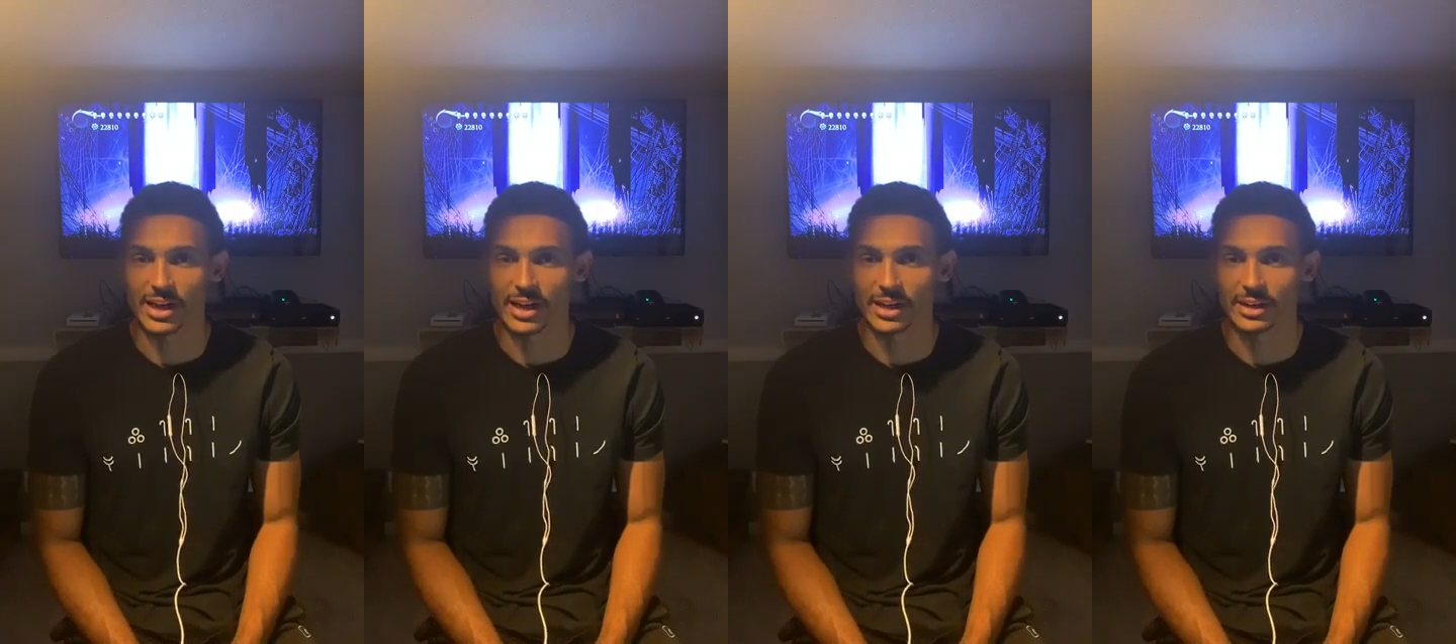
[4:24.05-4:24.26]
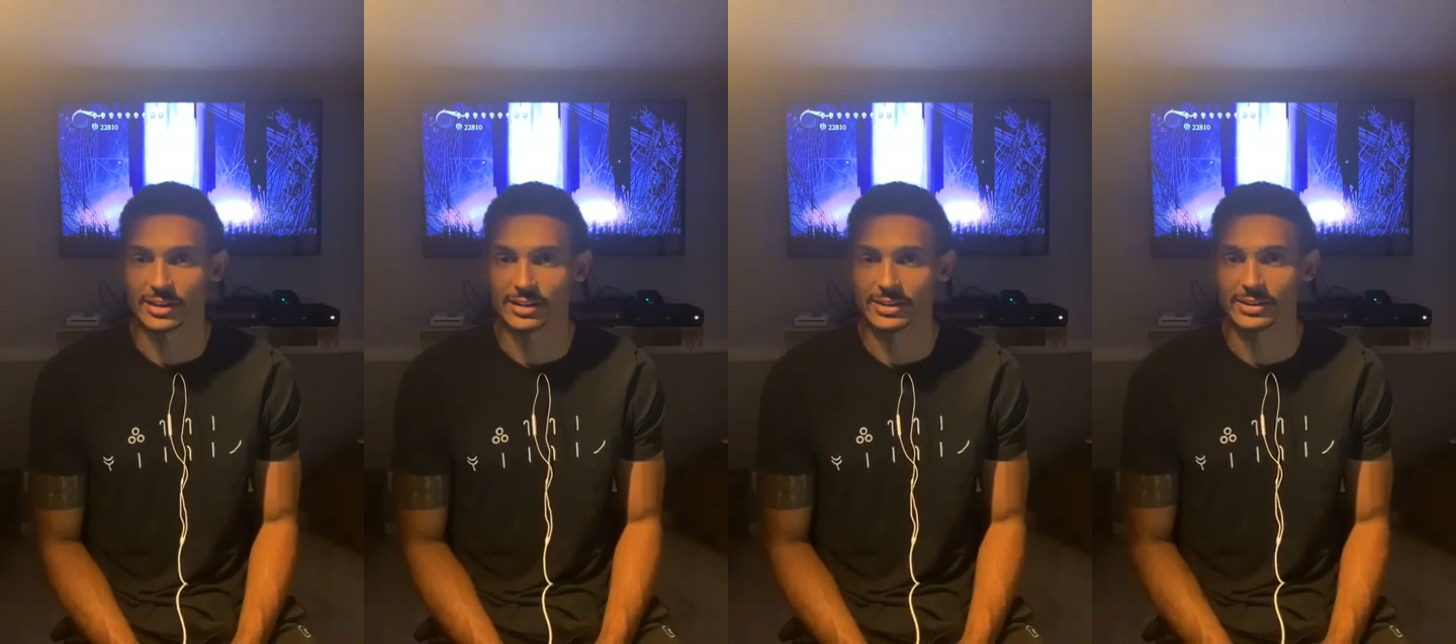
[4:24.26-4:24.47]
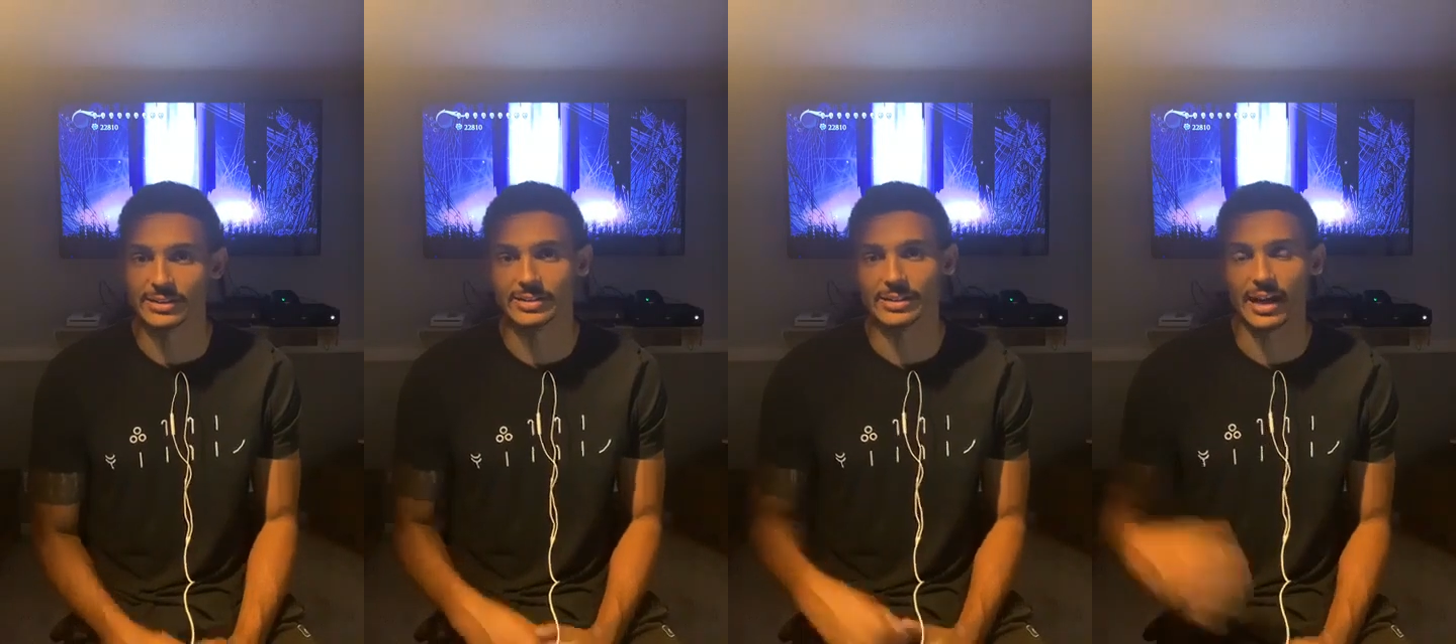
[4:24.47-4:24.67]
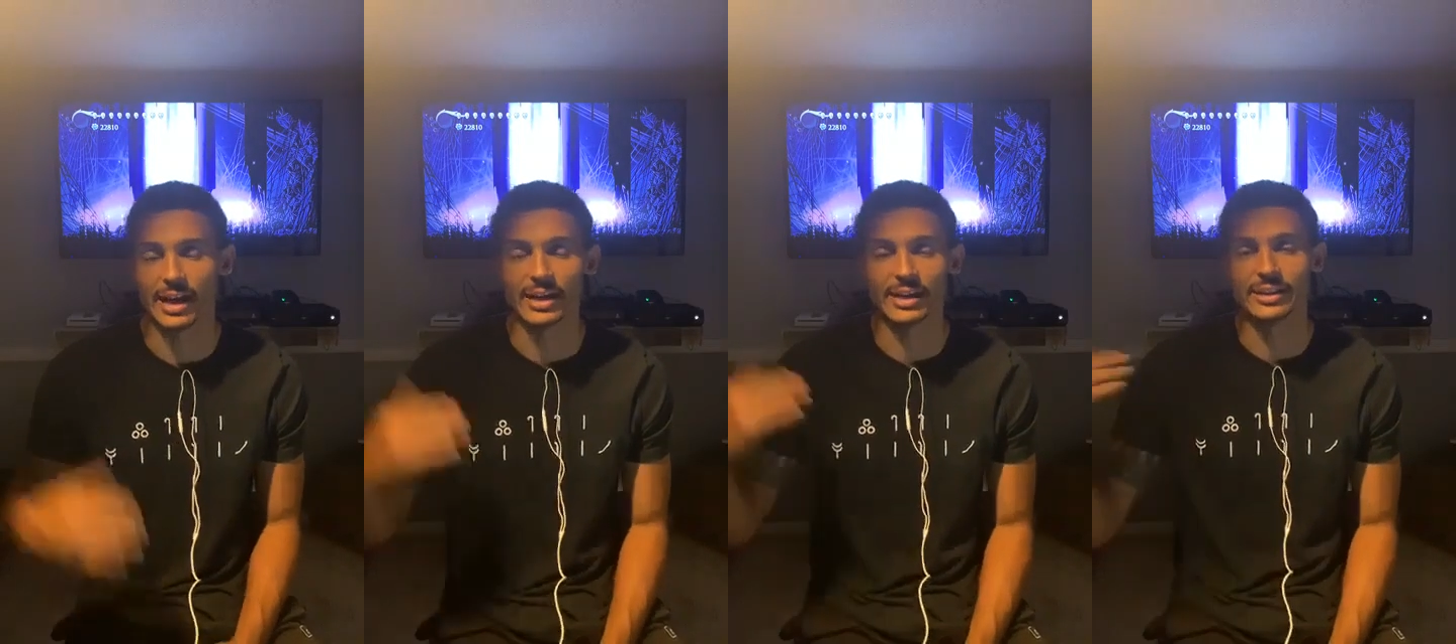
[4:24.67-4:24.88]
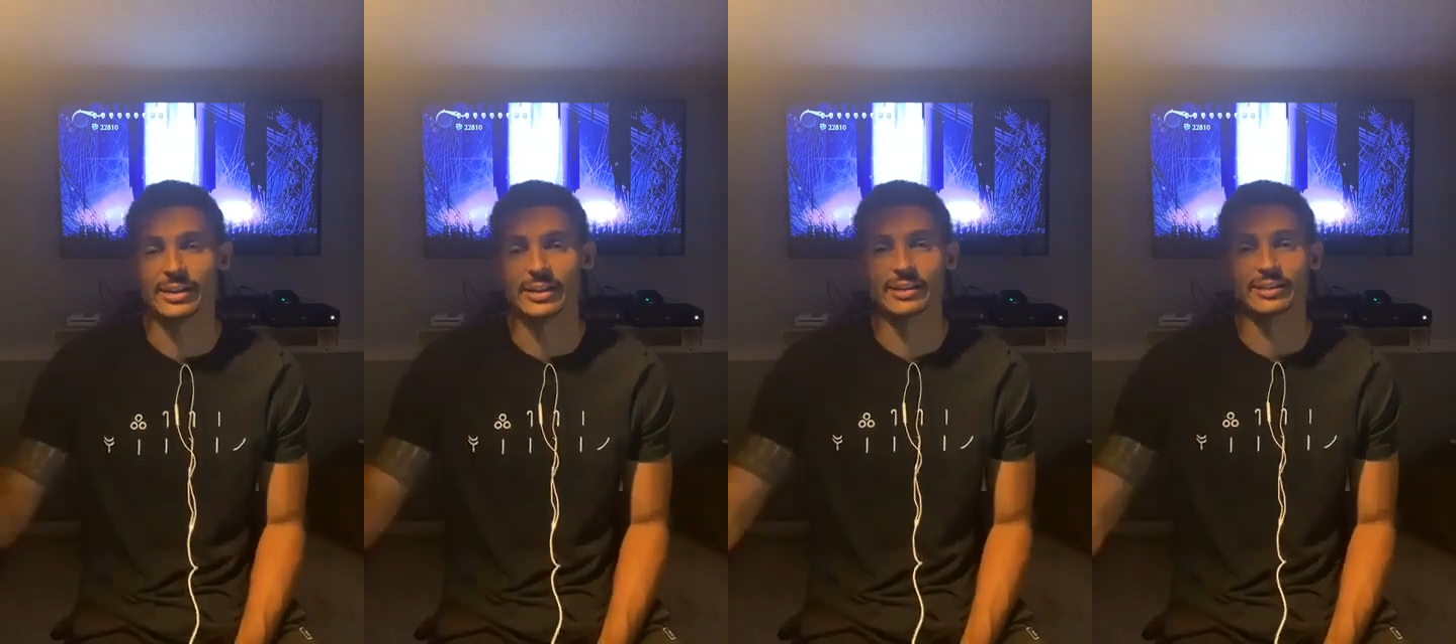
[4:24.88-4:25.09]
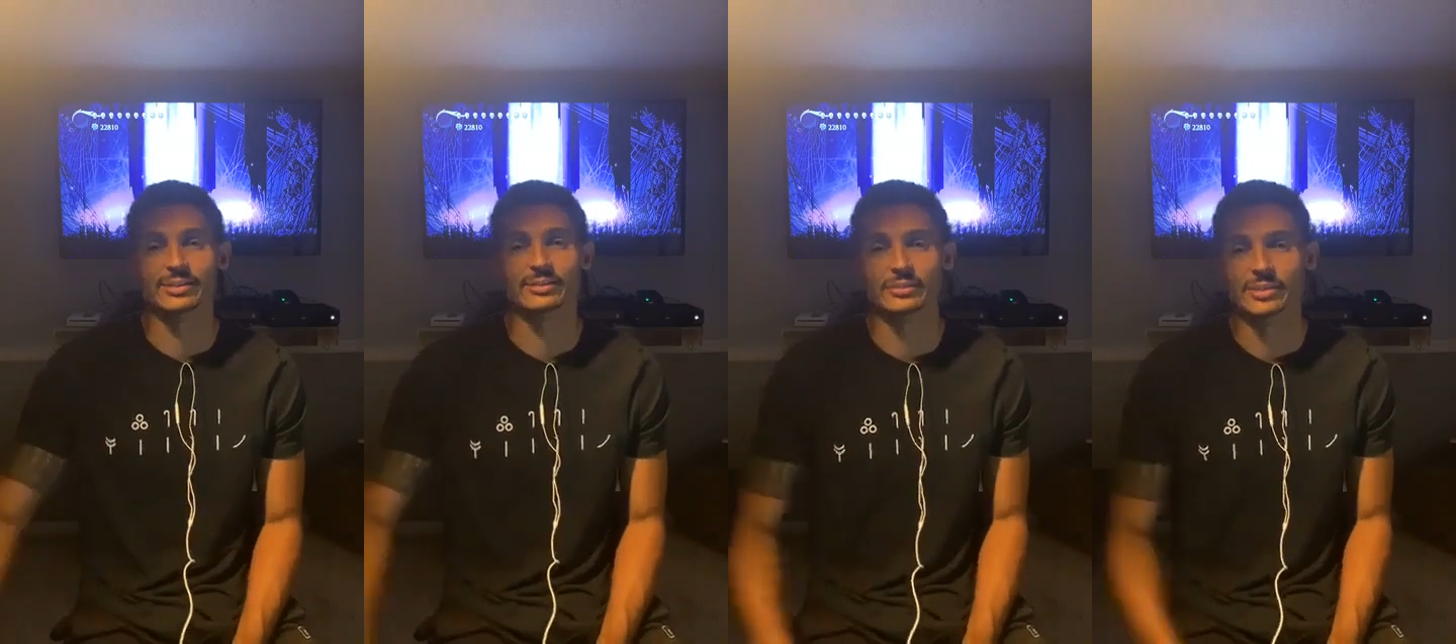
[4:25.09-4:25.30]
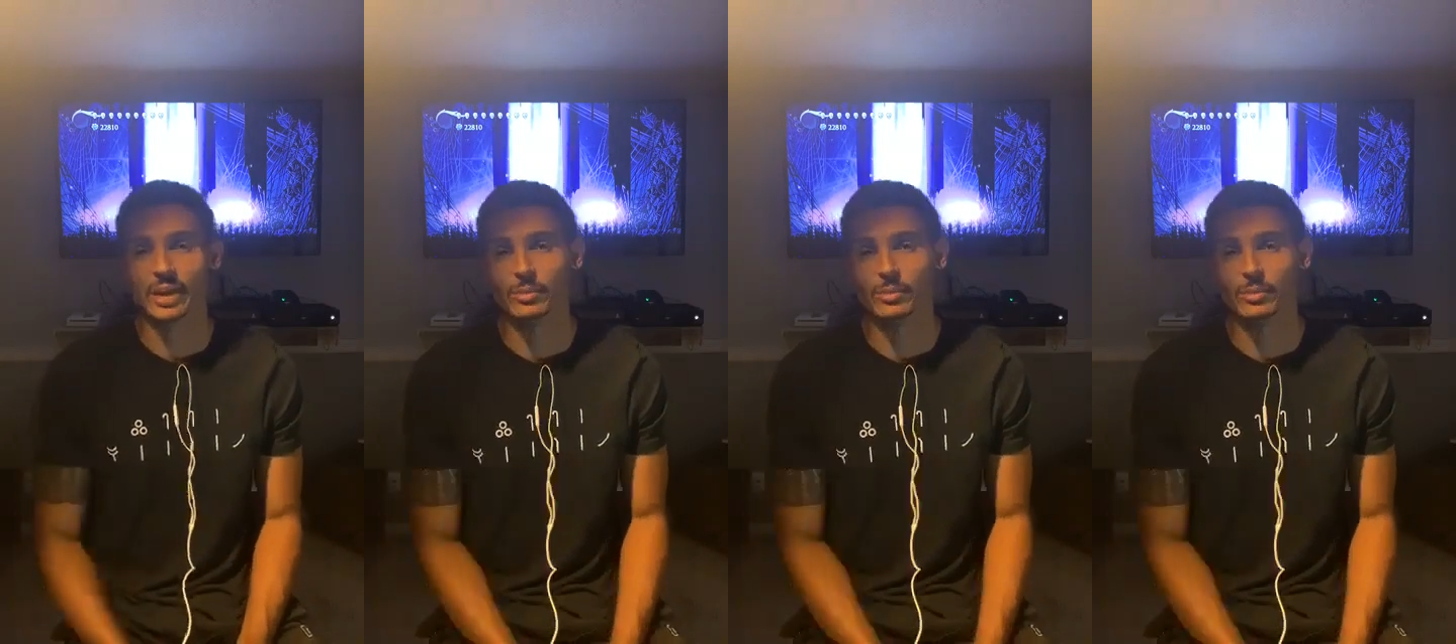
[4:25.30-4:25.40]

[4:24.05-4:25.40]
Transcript: and these kind of take some